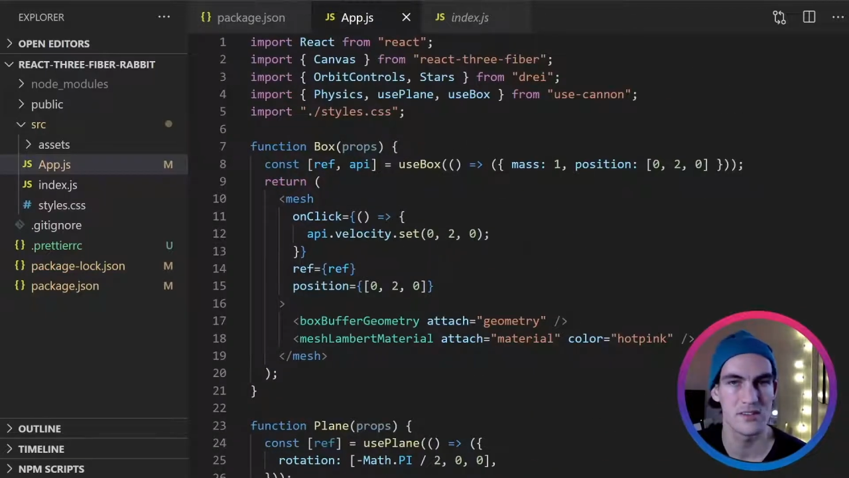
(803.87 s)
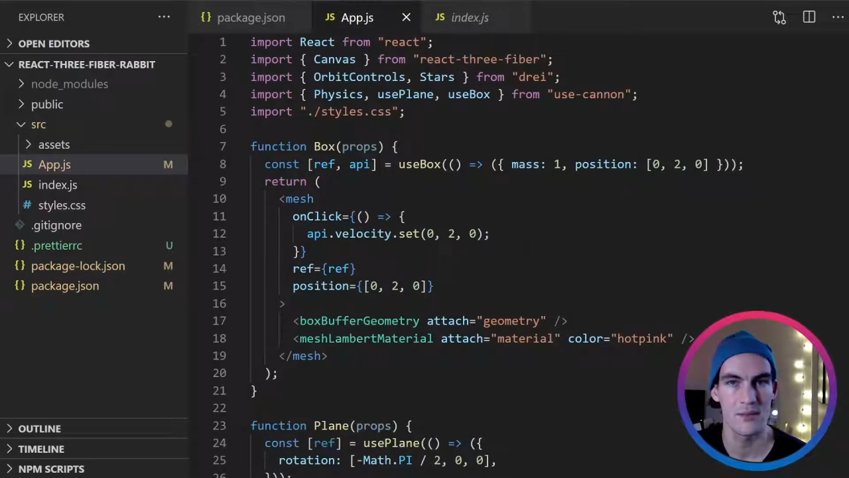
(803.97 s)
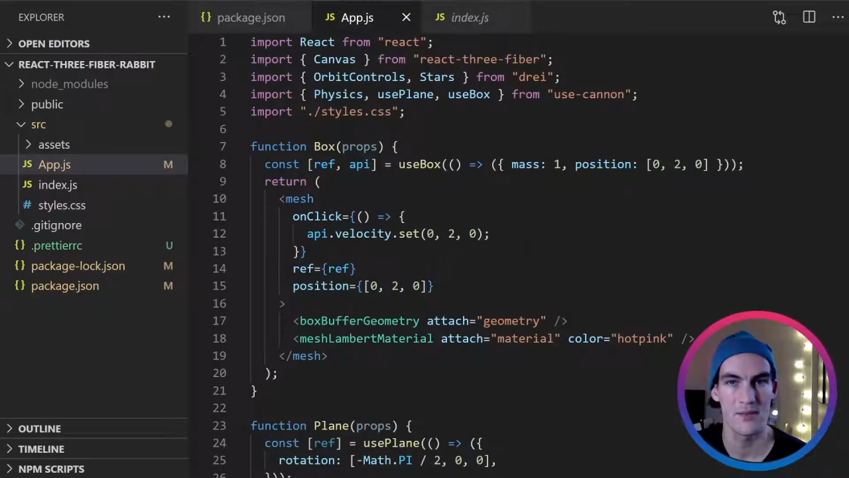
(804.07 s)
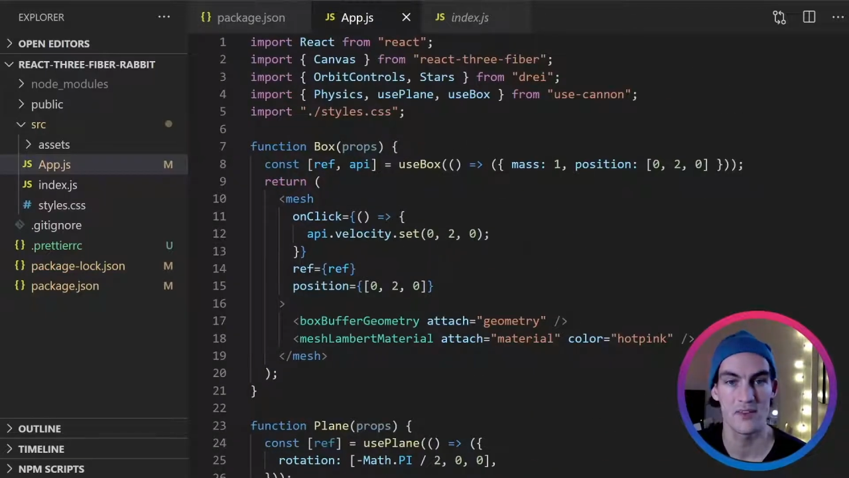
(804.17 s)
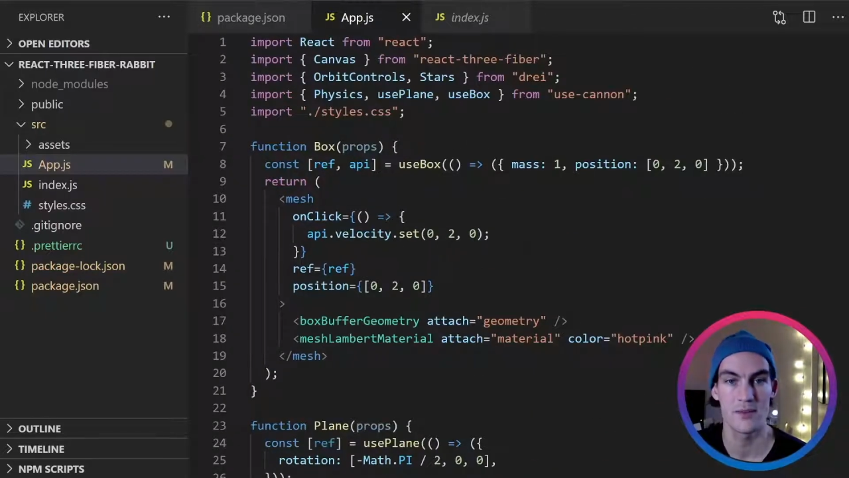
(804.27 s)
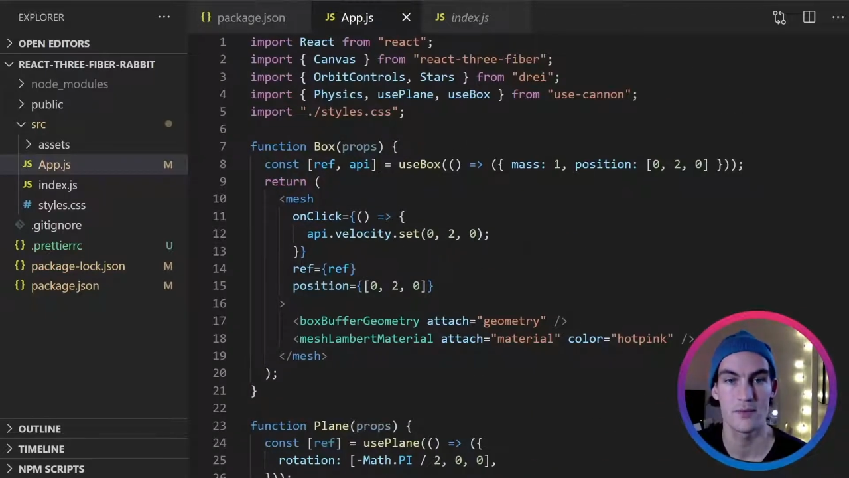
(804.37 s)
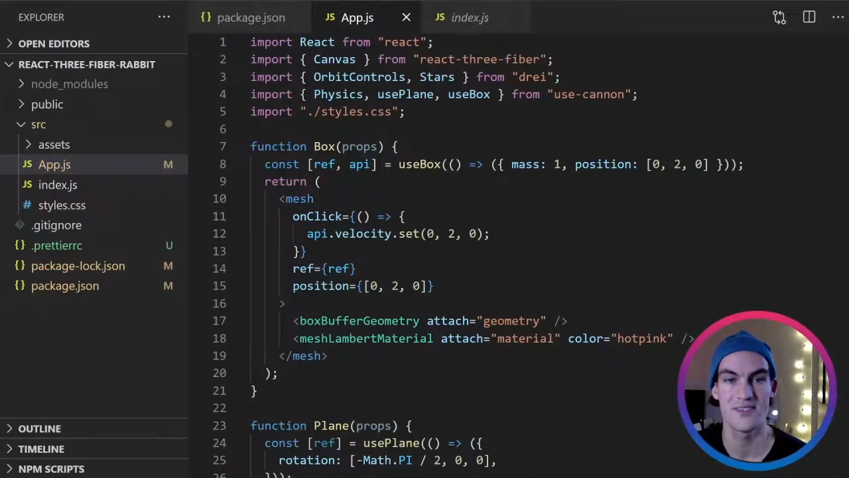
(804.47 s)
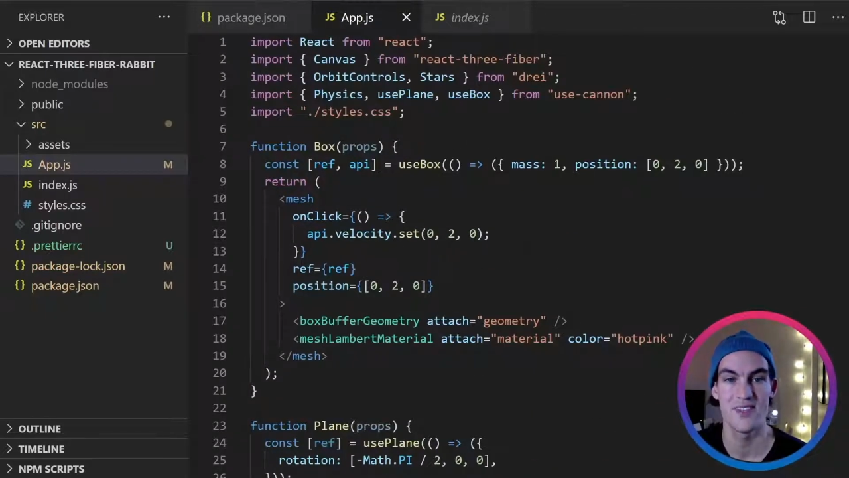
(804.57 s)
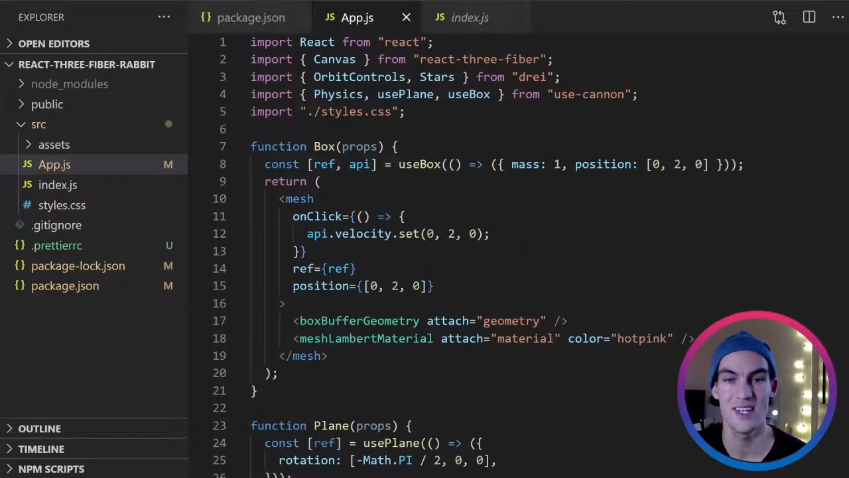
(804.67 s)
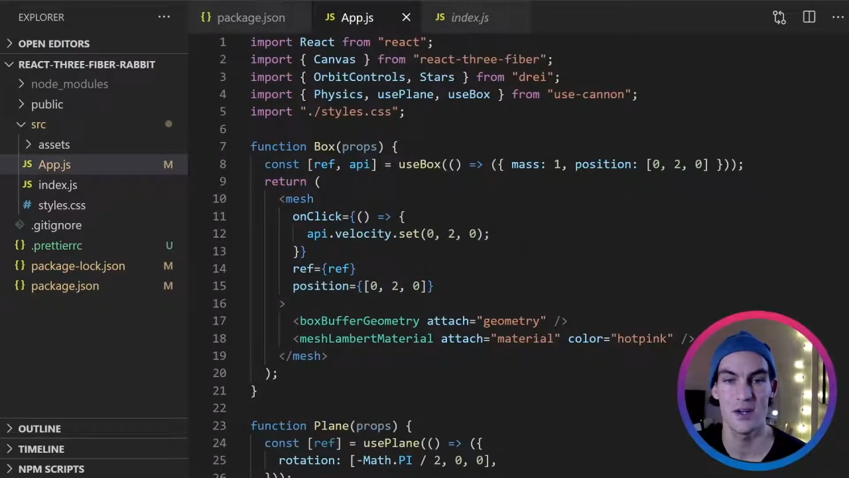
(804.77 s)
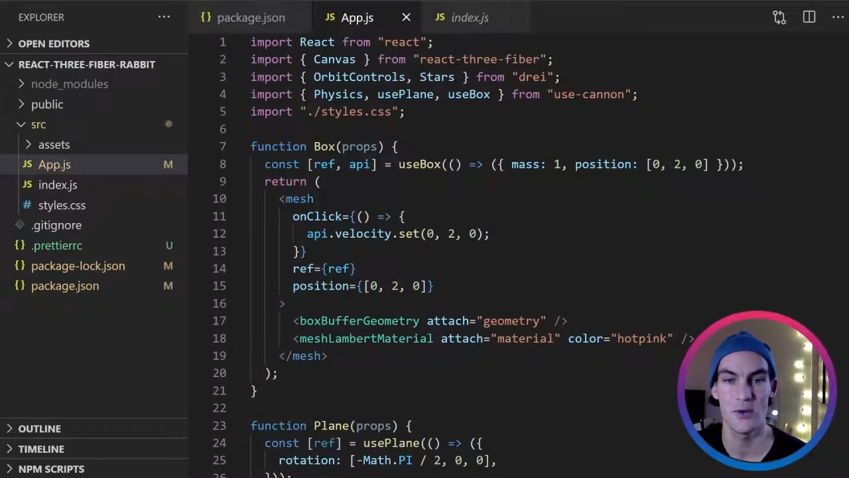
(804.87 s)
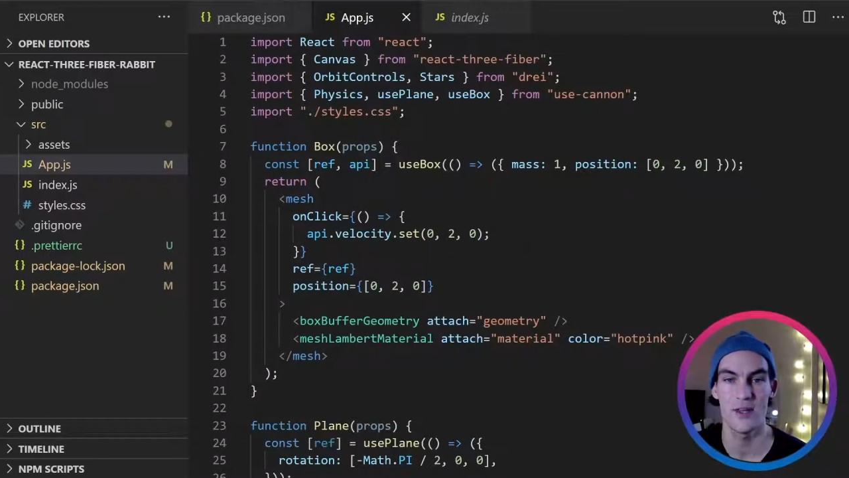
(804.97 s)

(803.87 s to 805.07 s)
something from this video.